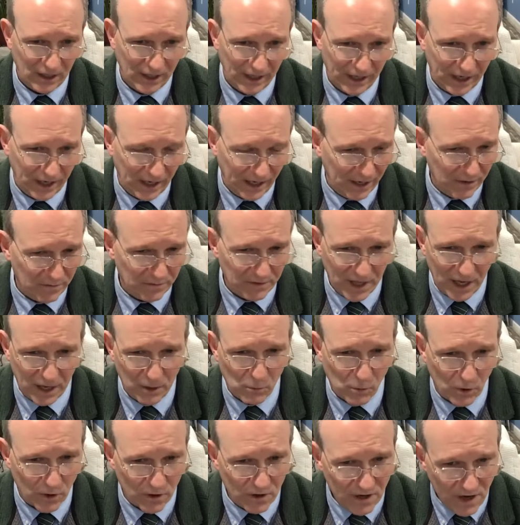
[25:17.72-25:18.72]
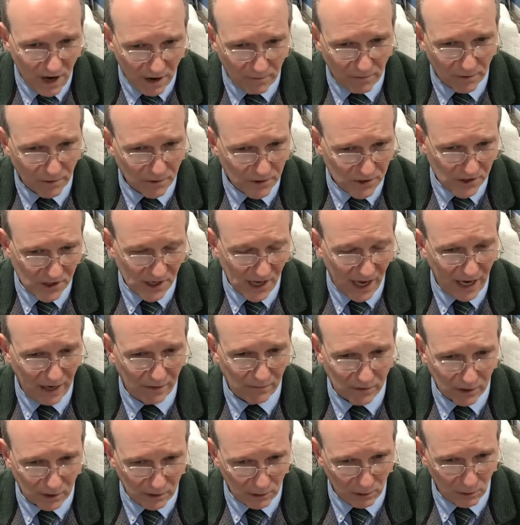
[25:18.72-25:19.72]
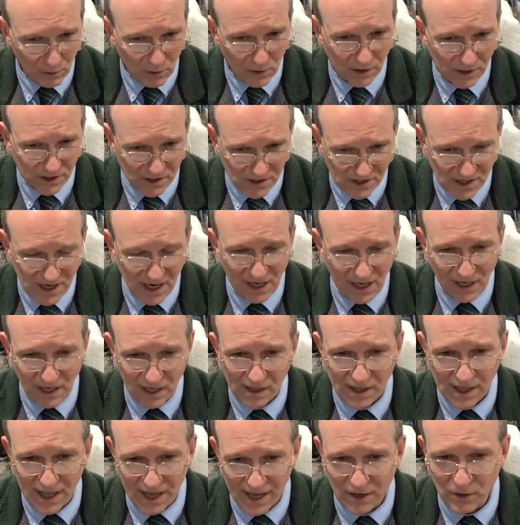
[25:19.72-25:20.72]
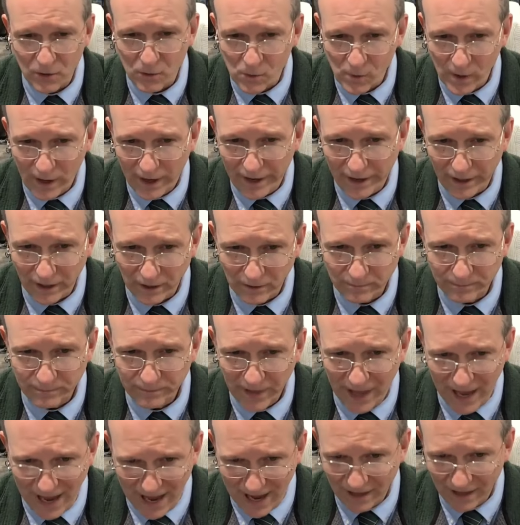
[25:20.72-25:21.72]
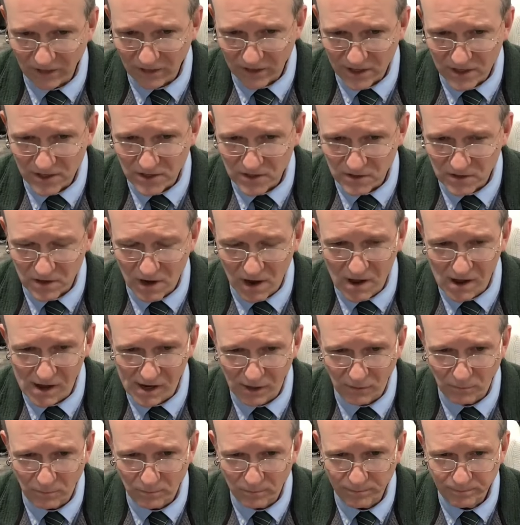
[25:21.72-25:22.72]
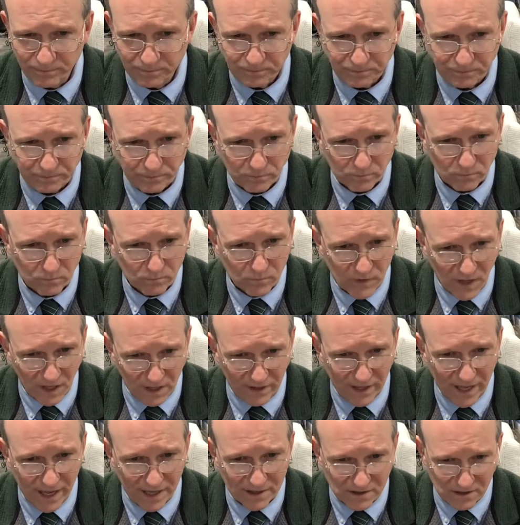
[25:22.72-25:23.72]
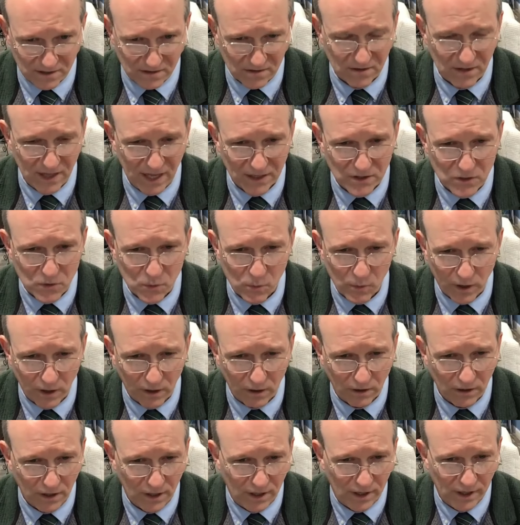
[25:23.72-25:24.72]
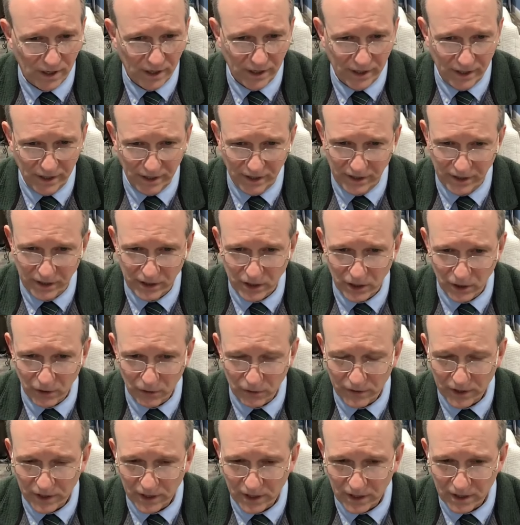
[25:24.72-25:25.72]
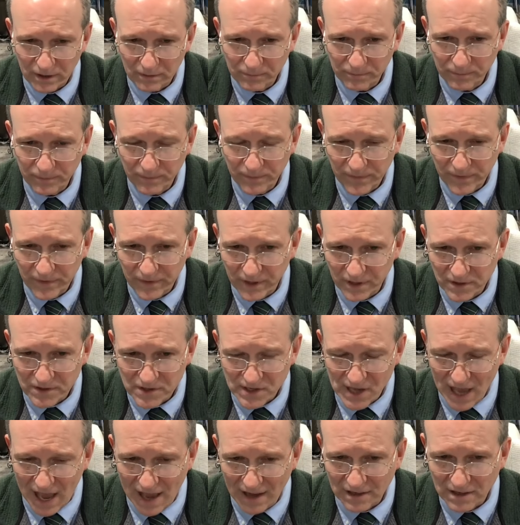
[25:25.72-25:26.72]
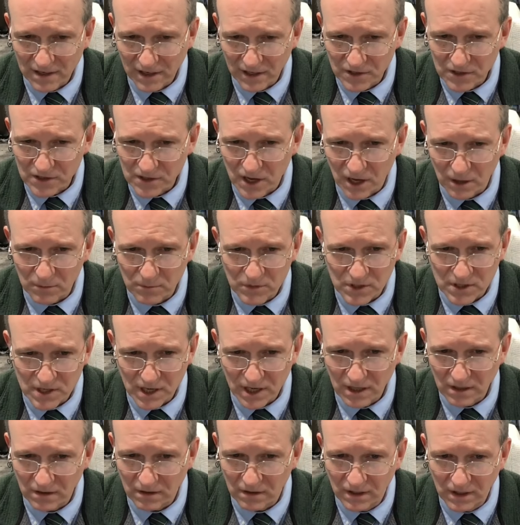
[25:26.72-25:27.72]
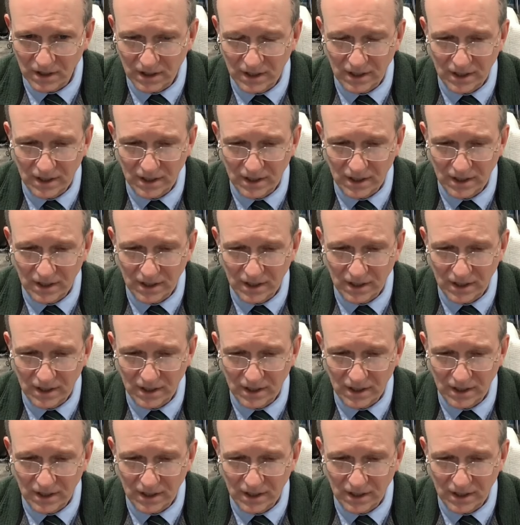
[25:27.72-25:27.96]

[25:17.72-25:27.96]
if they were never saved, the Lord is taking that away at this time. And that's where, you know, the sadness comes in.